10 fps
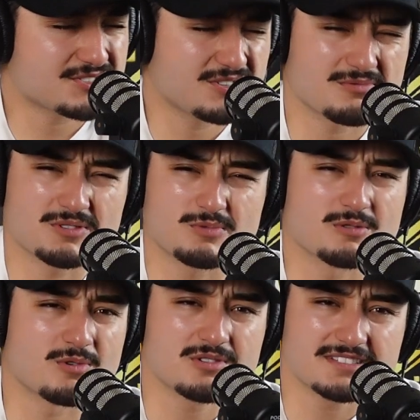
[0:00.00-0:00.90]
sure what
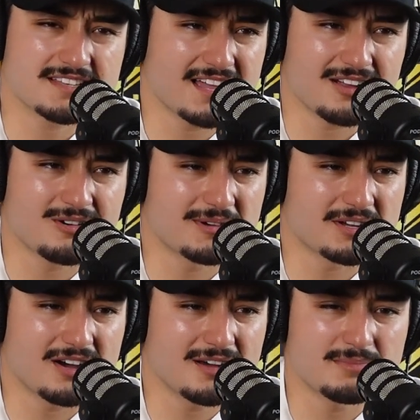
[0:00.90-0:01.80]
rewards they got
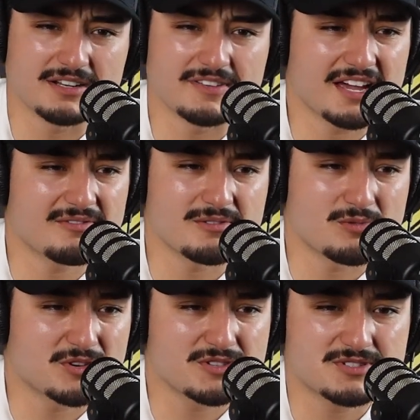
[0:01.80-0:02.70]
going on, but if they have
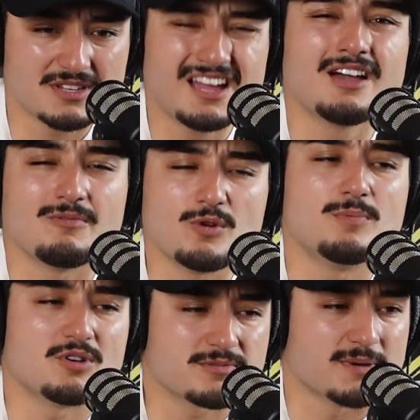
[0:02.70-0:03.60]
rewards, we'll
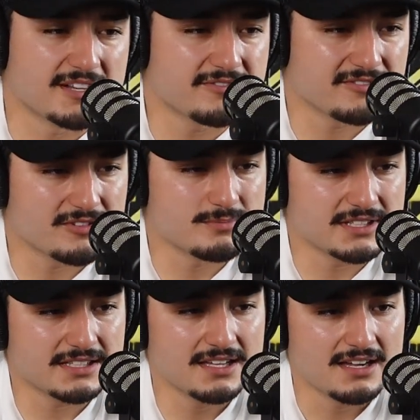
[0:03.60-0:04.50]
both benefit from
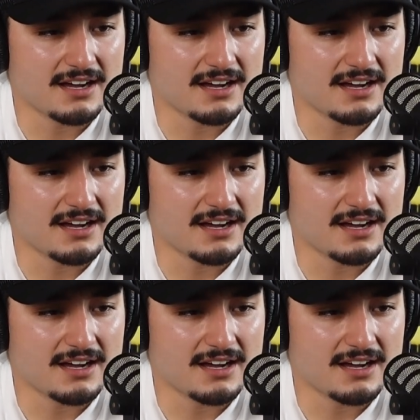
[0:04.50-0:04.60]
it.